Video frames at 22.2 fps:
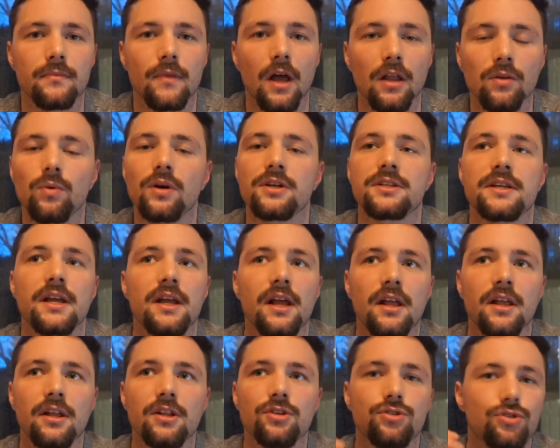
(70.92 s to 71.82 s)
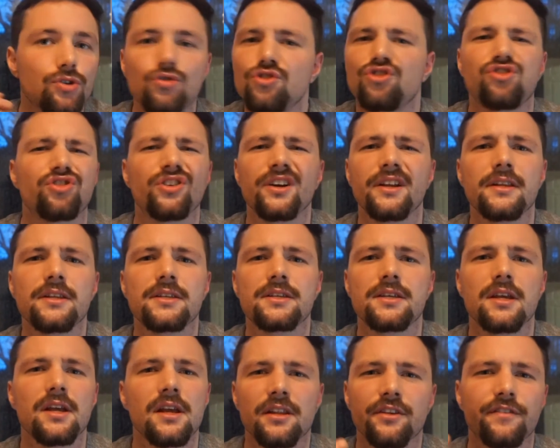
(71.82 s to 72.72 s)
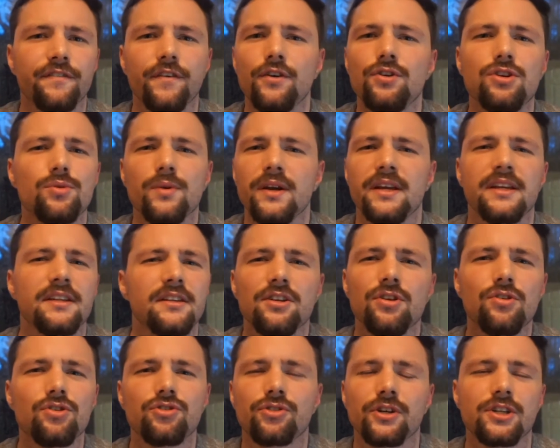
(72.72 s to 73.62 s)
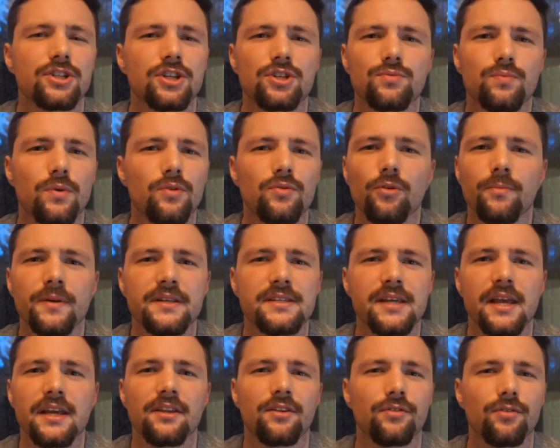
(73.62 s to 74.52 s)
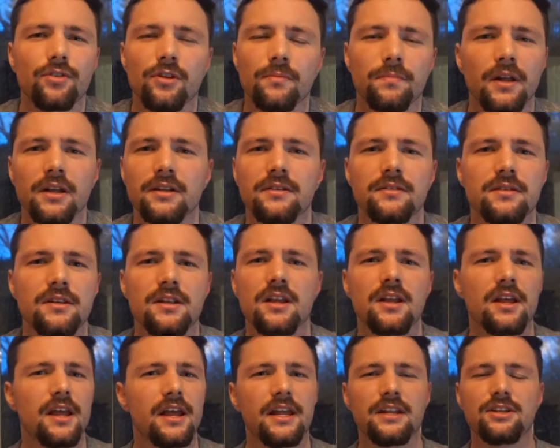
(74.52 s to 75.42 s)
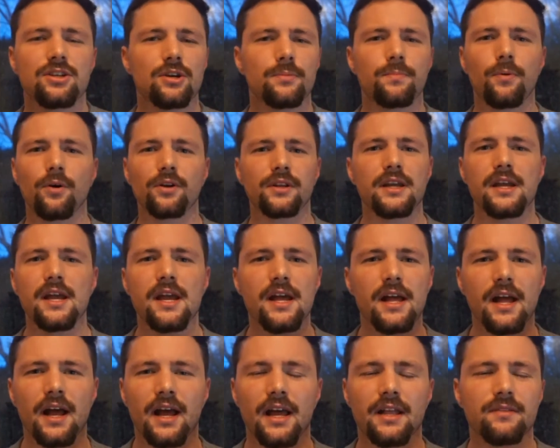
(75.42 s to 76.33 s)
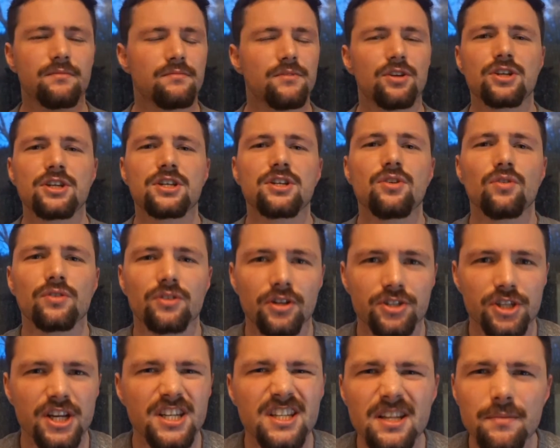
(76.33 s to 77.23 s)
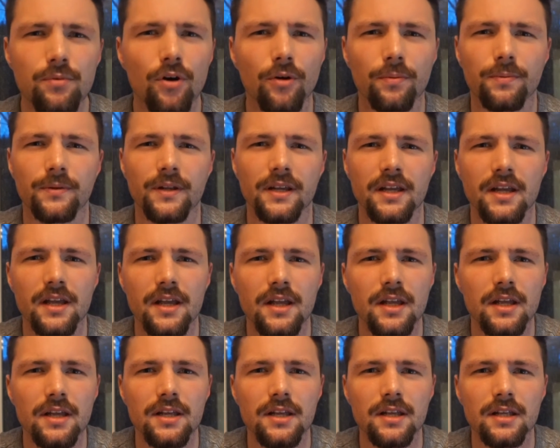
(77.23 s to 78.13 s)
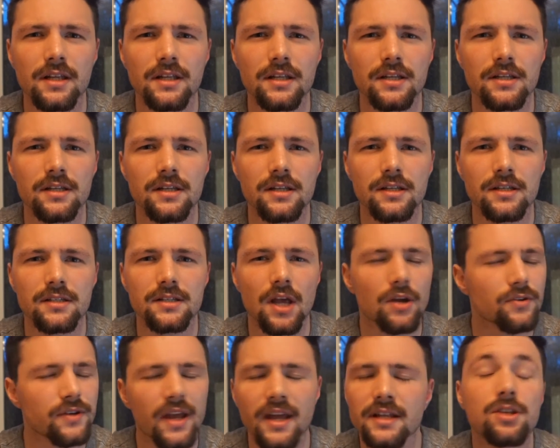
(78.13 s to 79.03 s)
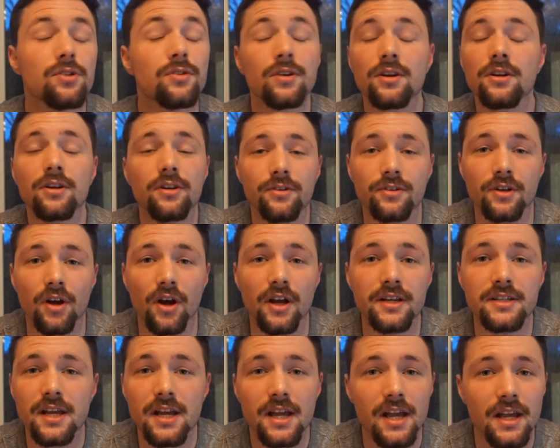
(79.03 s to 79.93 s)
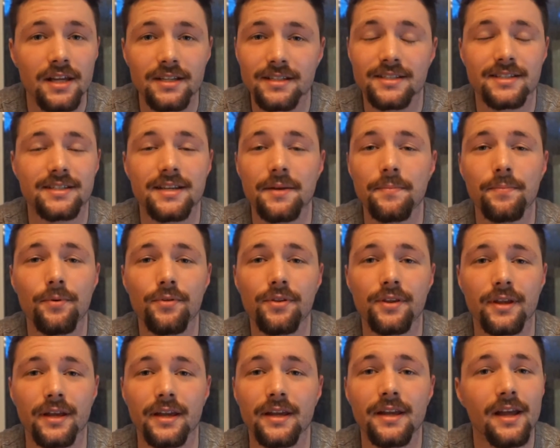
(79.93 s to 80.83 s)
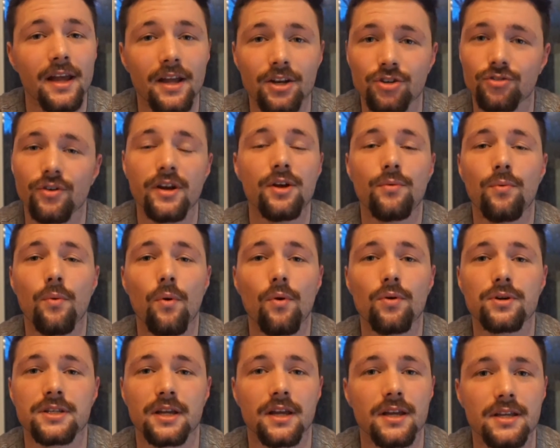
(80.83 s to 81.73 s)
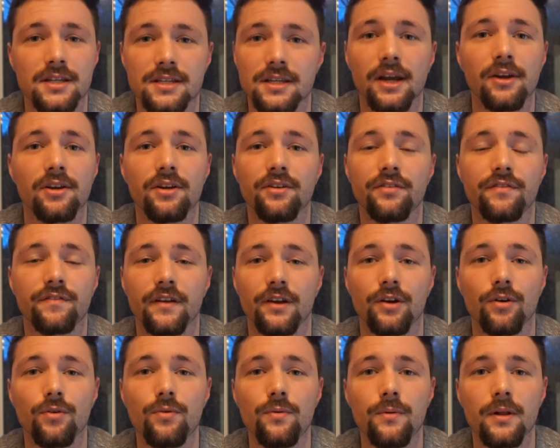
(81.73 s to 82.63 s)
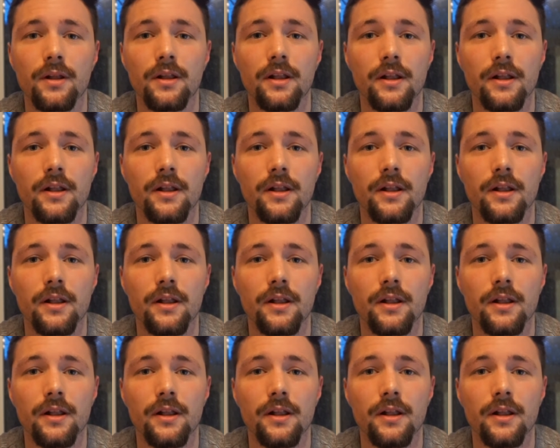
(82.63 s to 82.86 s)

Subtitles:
Otherwise, nutrients, the food you eat, the nutrients just will not be taken through the blood into your body, and you're just not digesting them properly. So yeah, to conclude guys, simple thing, drink water, see how you feel.